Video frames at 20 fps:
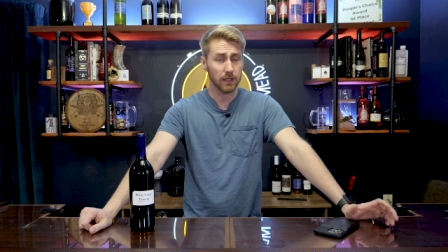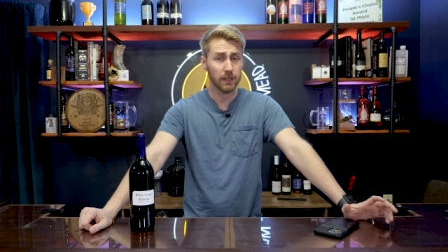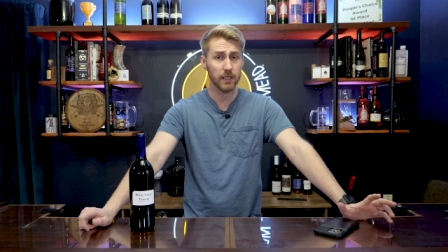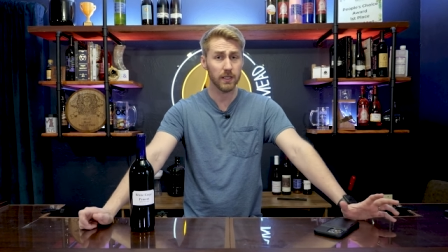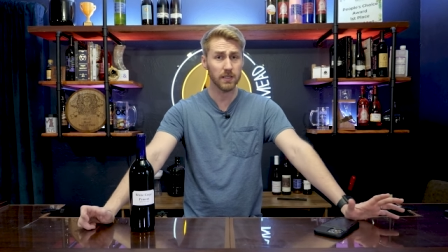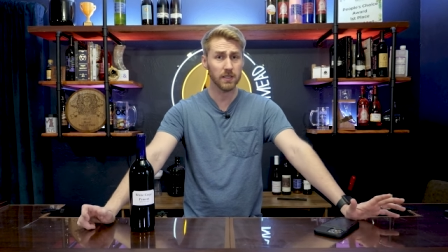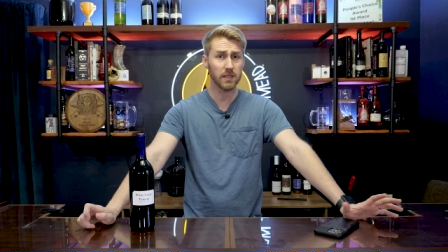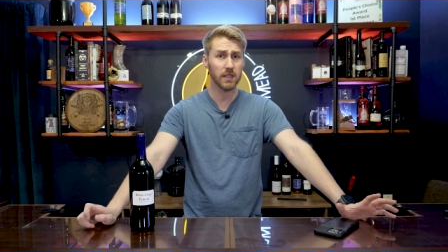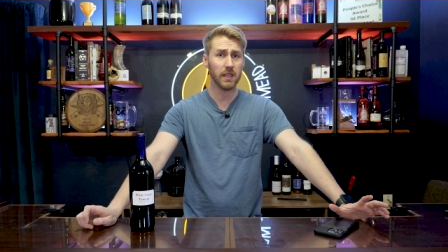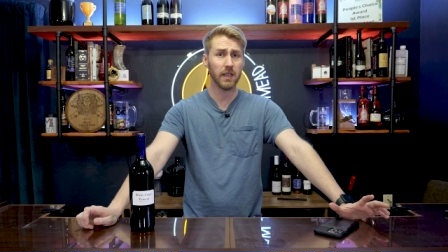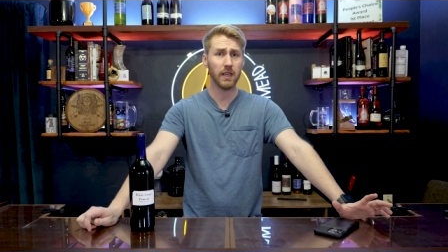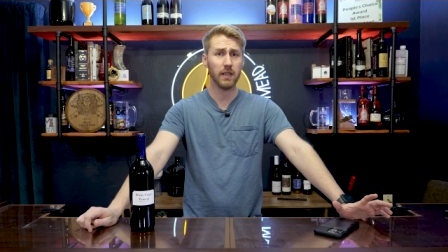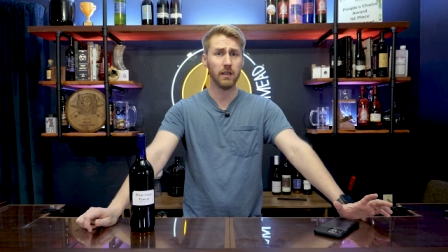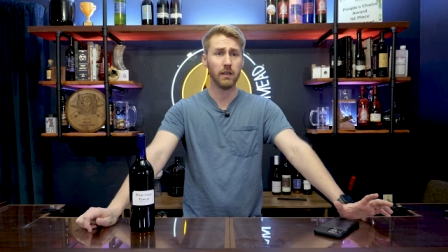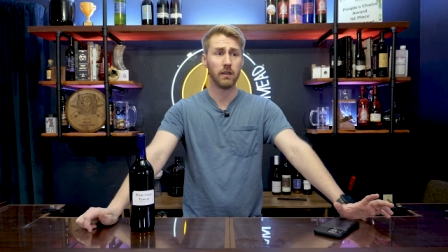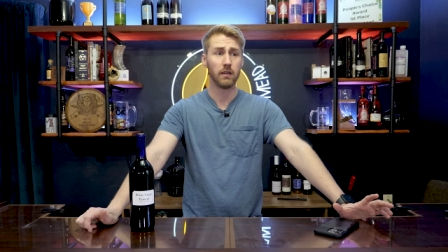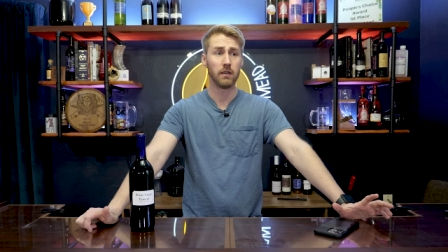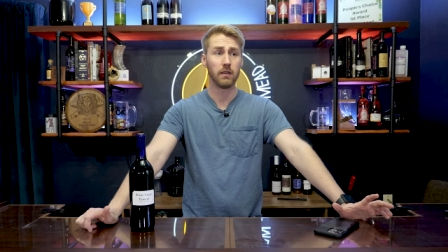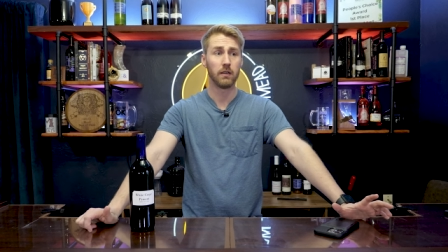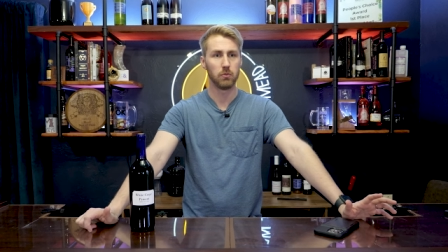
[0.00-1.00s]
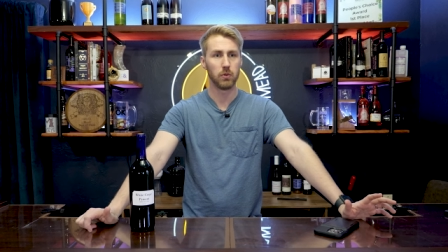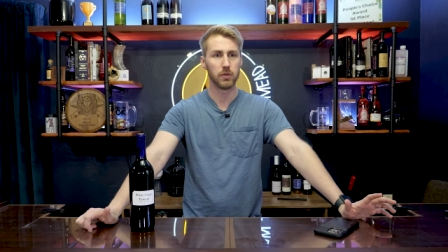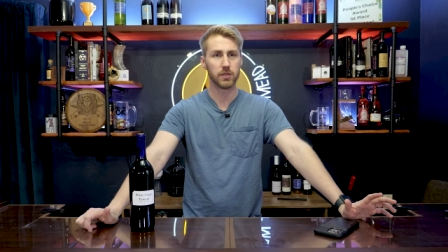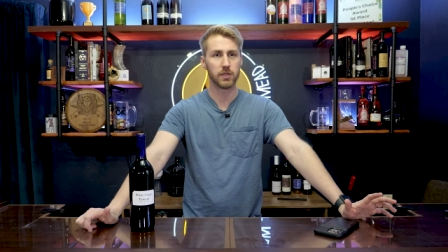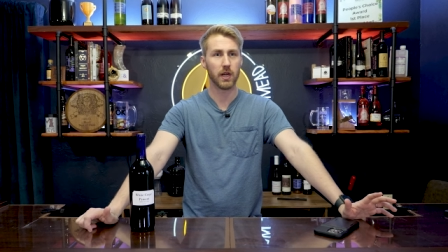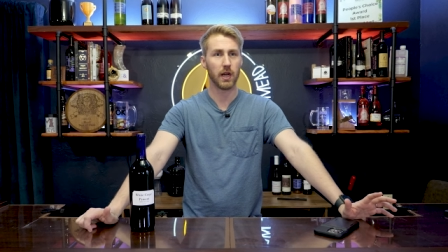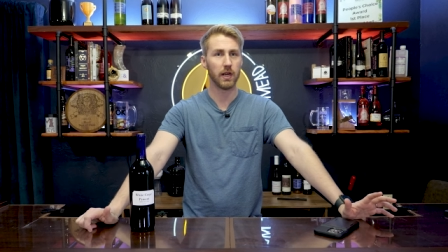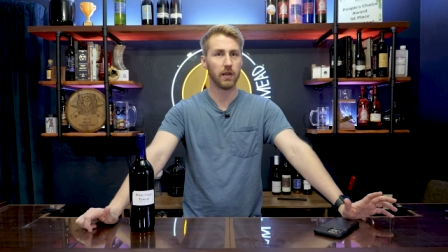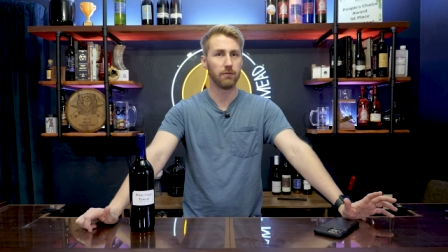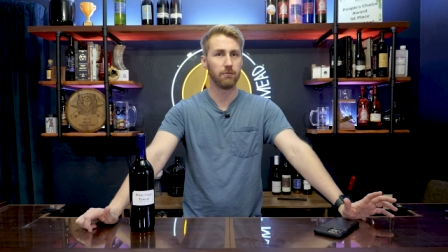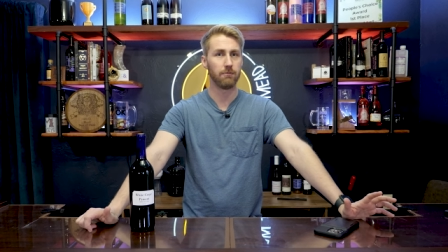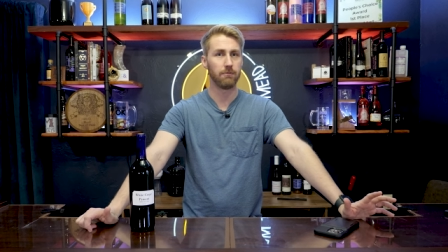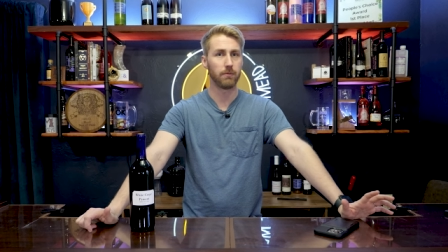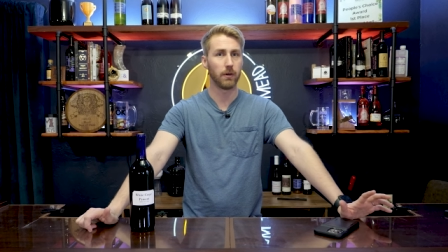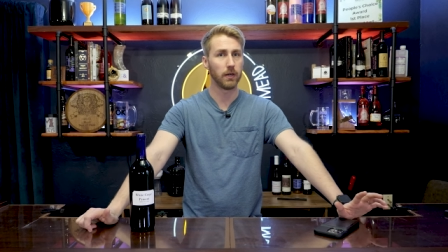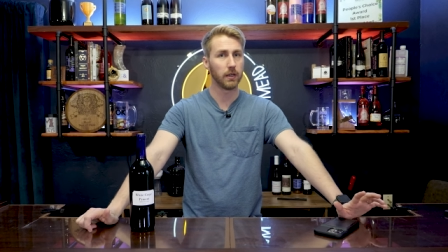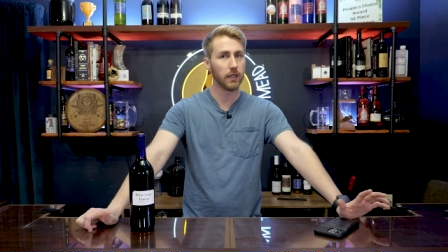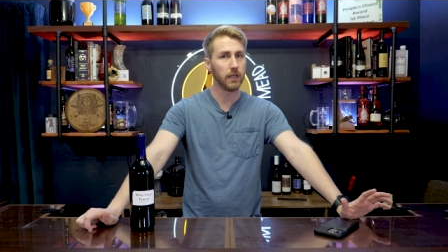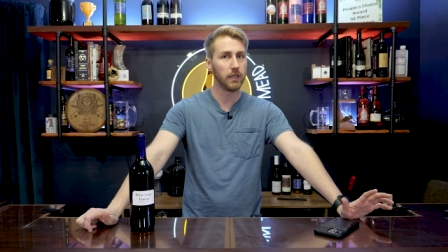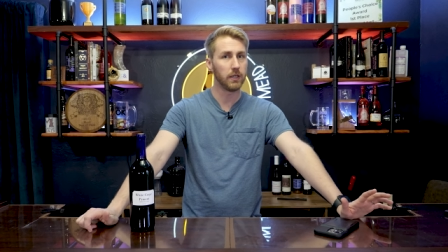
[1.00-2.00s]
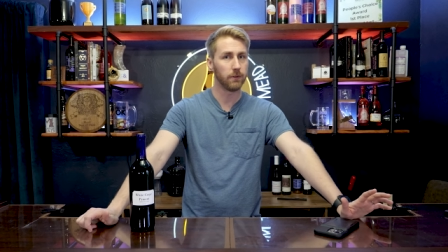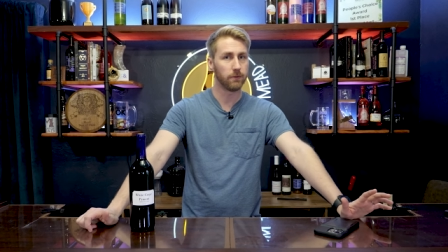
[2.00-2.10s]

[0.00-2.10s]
This thing was kind of funky